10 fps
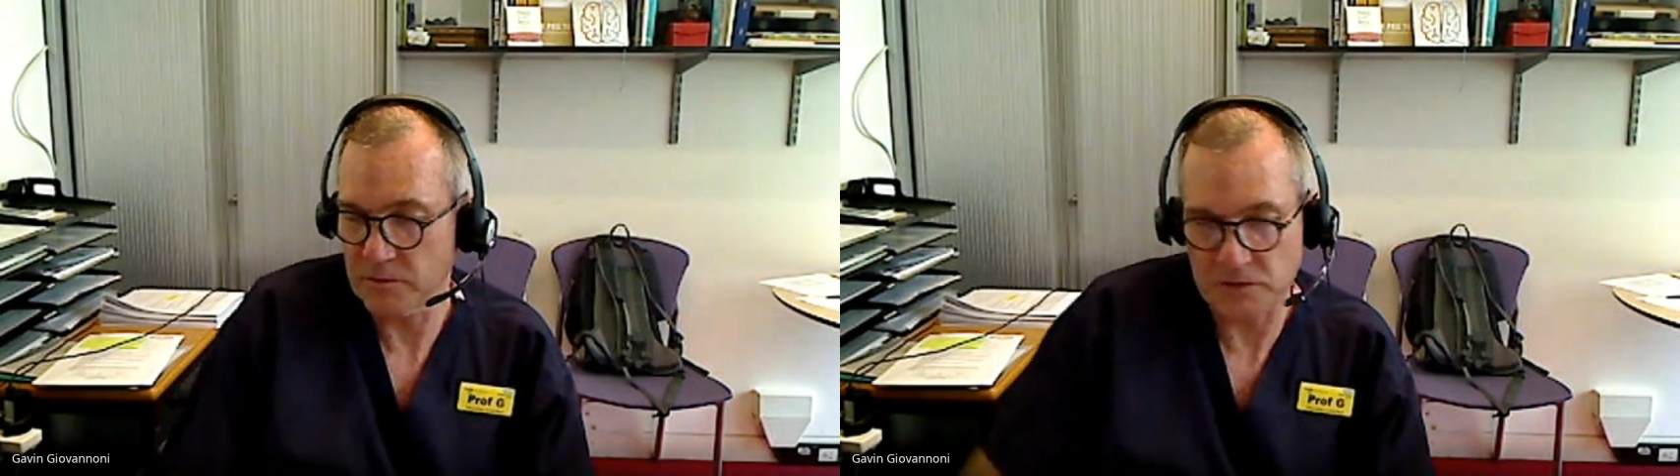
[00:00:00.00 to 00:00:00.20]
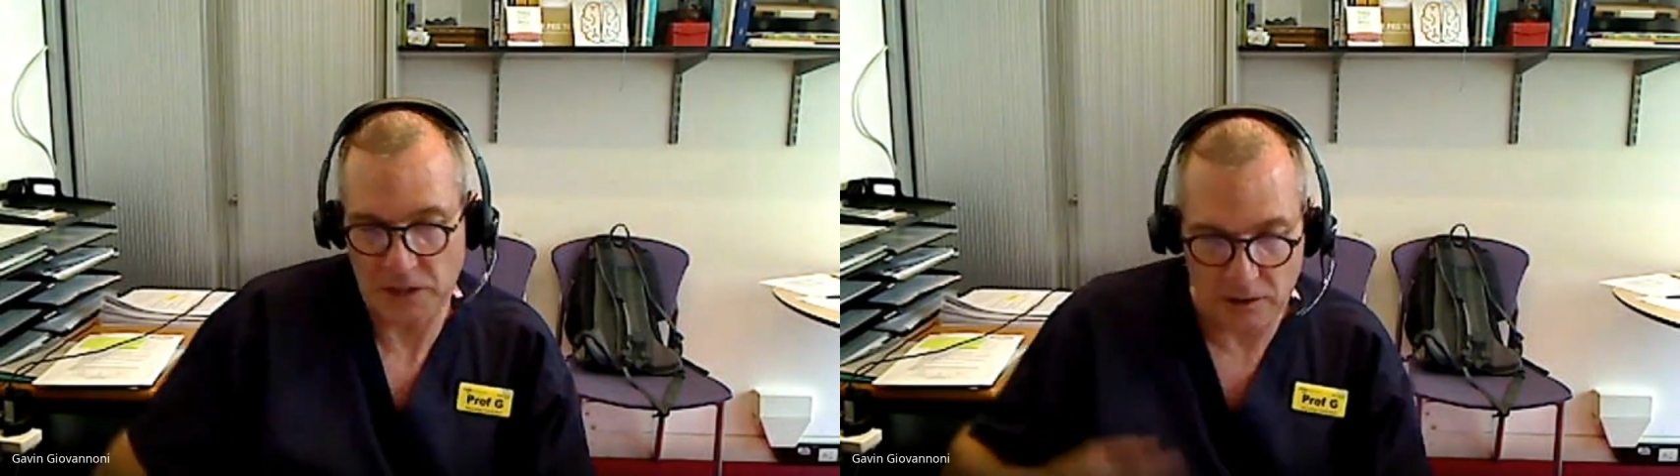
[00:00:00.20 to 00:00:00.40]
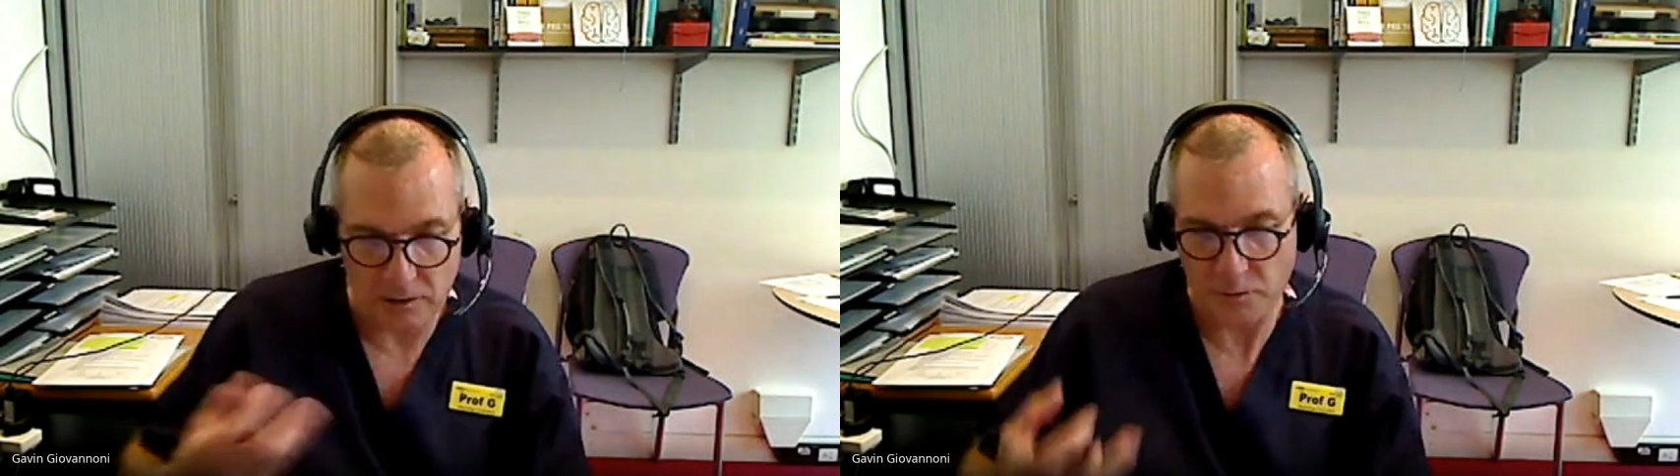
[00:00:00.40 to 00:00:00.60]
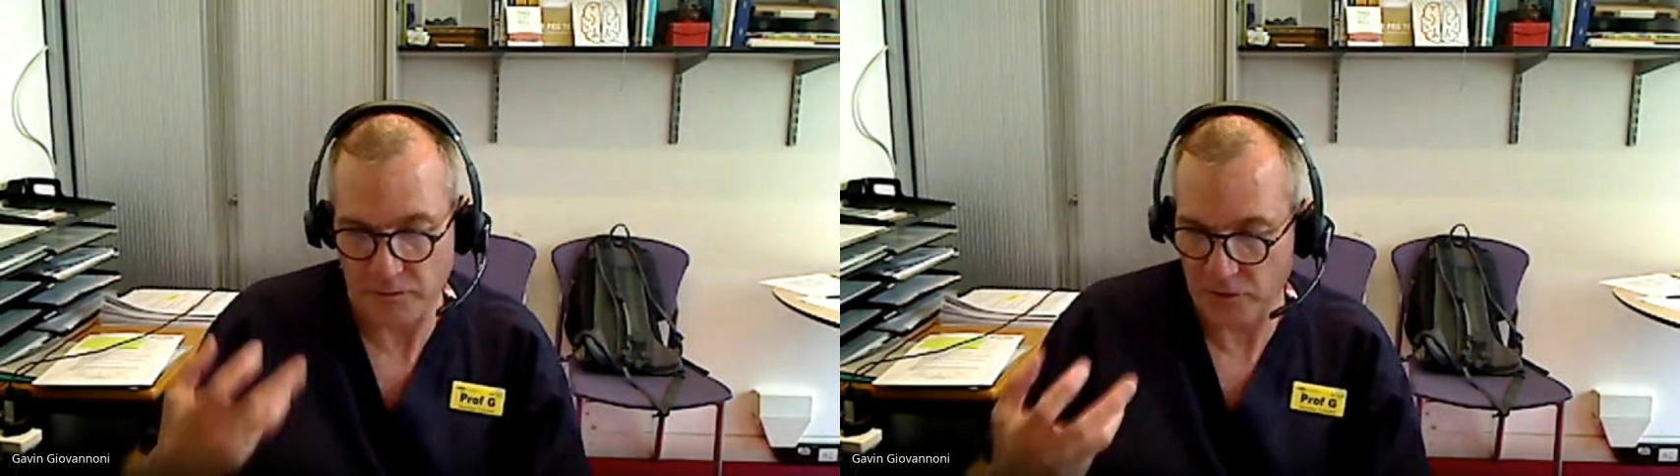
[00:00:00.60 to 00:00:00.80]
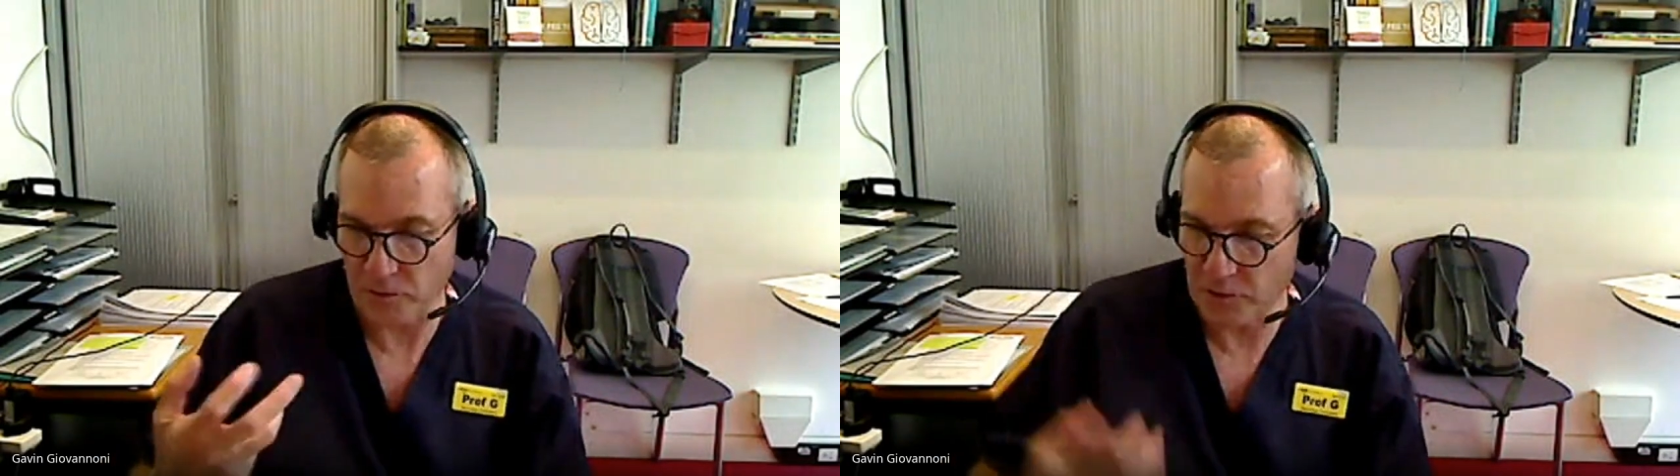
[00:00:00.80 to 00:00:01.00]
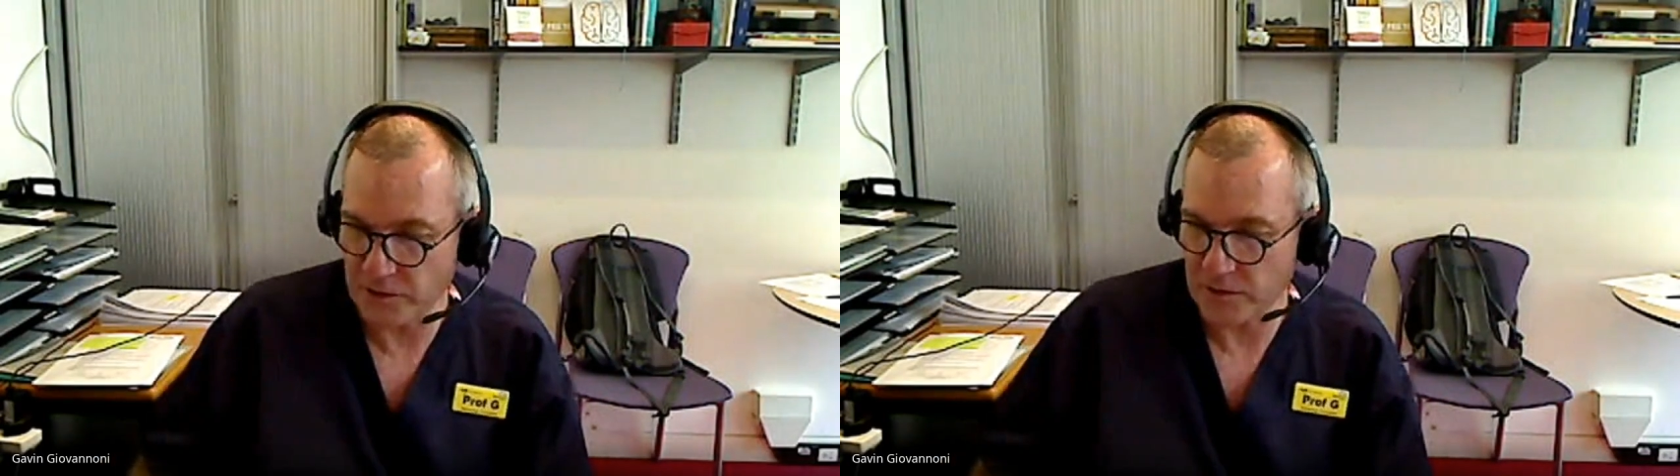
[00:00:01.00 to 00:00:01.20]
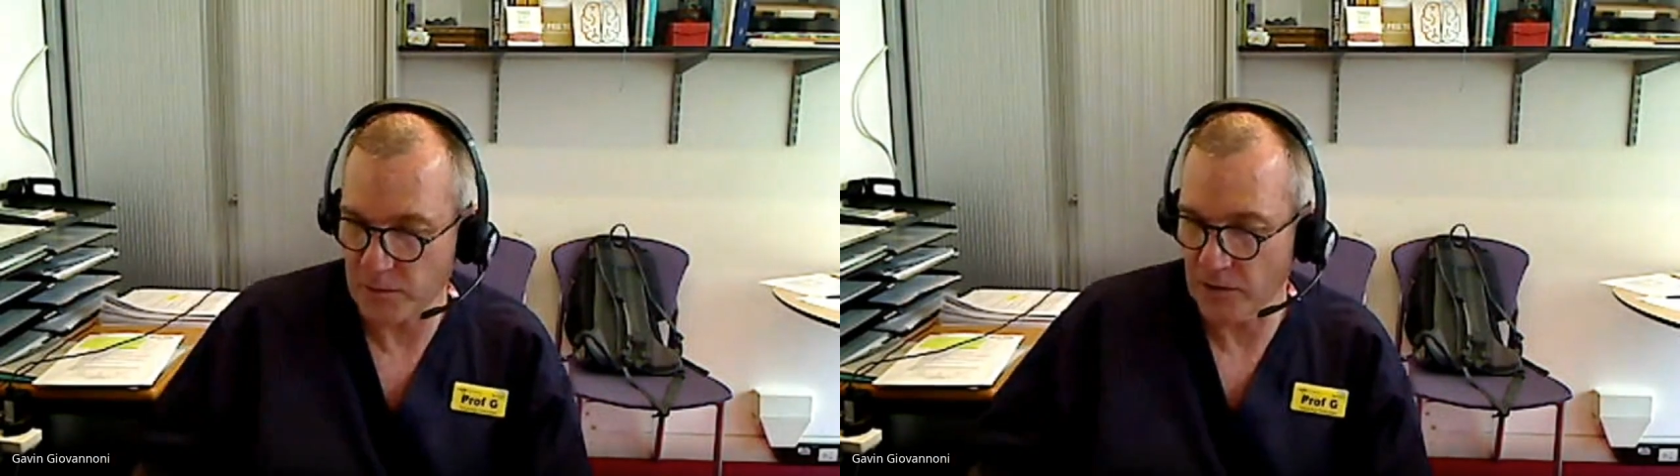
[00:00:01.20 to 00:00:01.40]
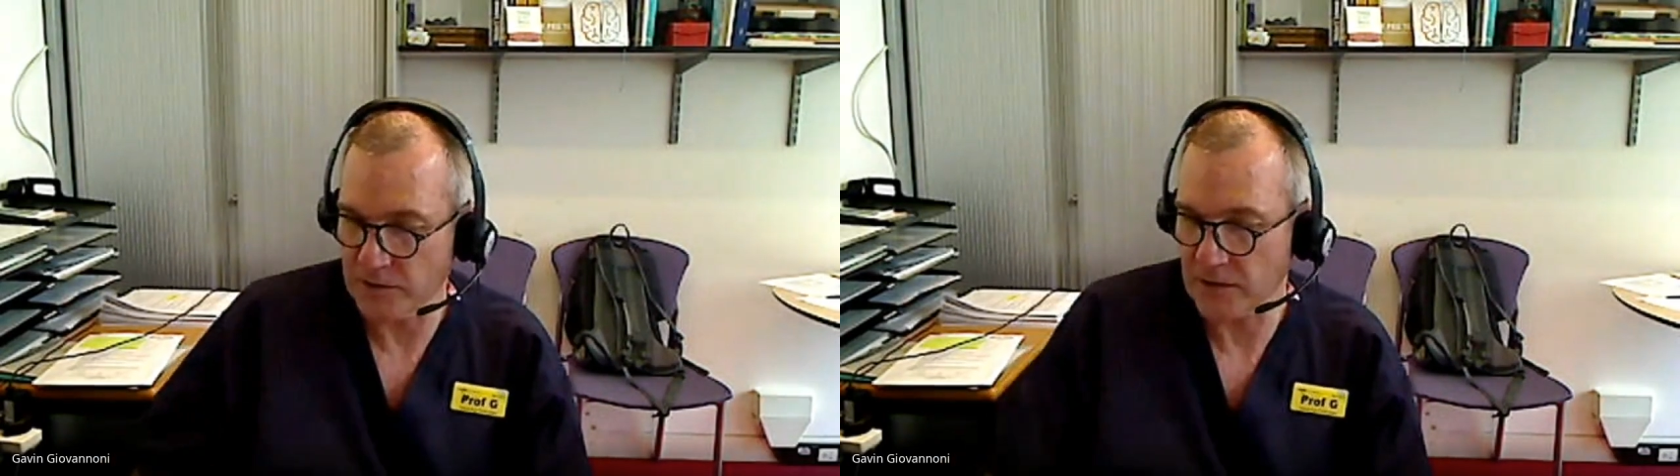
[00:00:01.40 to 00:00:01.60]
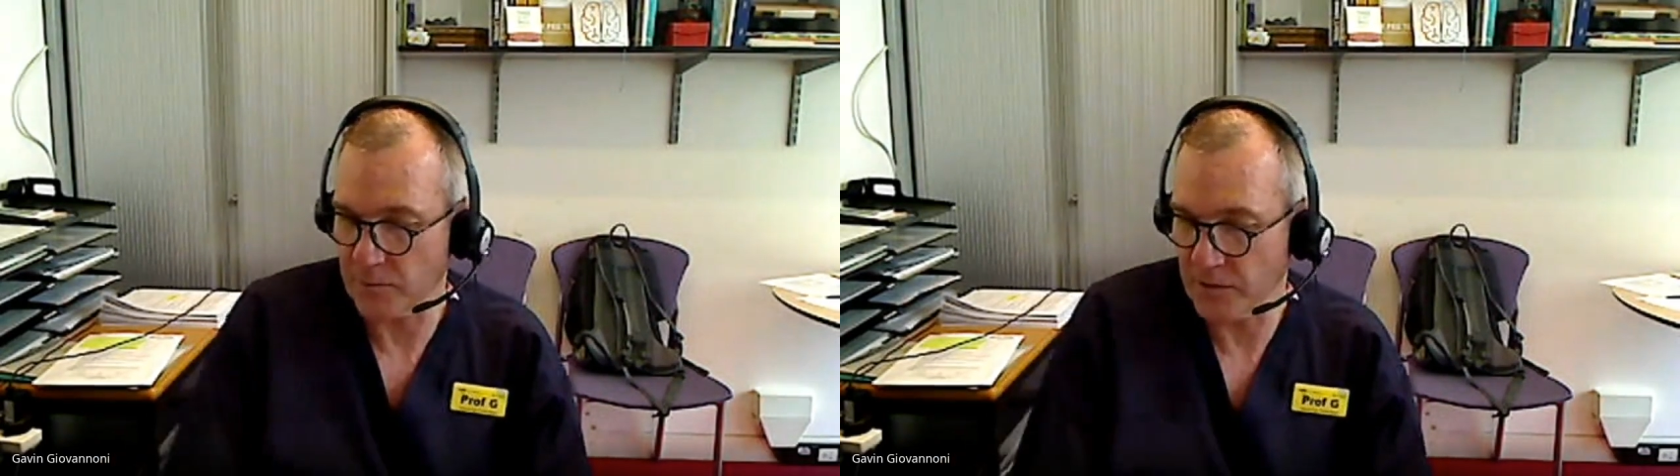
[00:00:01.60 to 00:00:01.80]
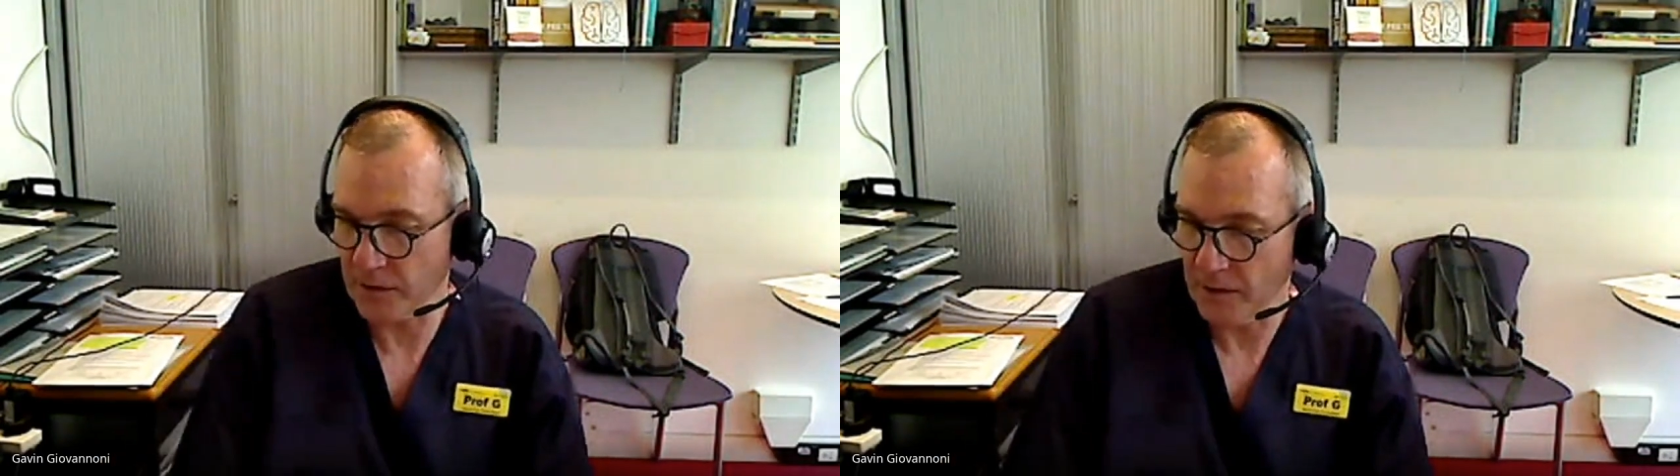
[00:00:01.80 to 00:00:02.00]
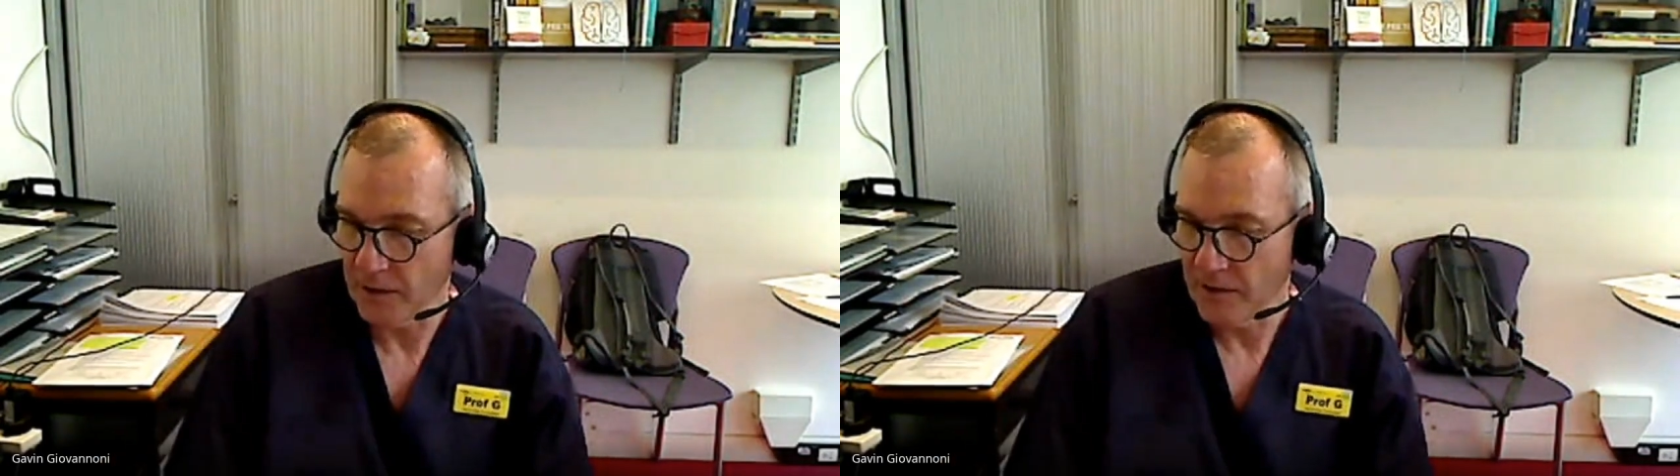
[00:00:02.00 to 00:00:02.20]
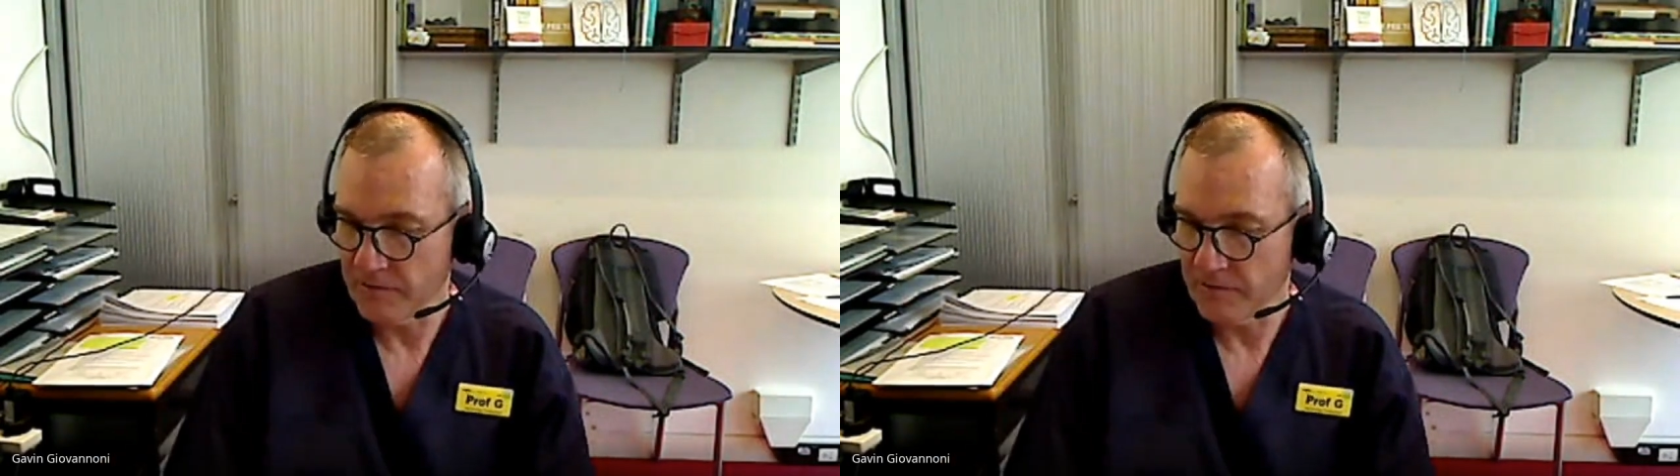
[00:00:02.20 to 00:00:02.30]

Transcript: gelled with the community, because some of the